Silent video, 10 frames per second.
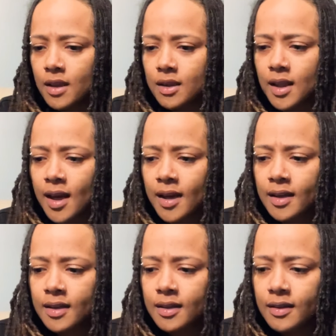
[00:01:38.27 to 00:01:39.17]

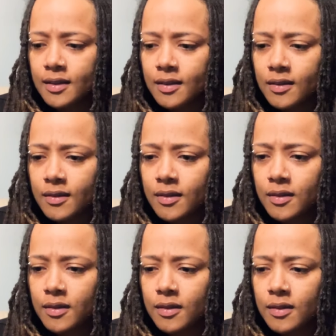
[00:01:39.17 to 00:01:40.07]
that
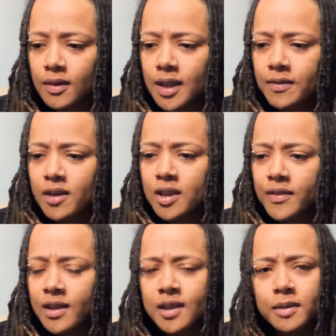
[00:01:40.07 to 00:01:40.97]
leave us
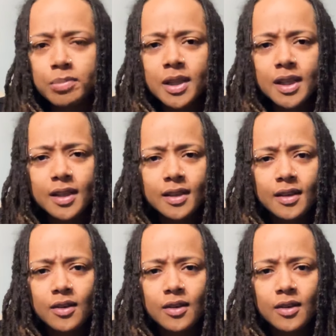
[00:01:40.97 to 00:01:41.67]
feeling depleted?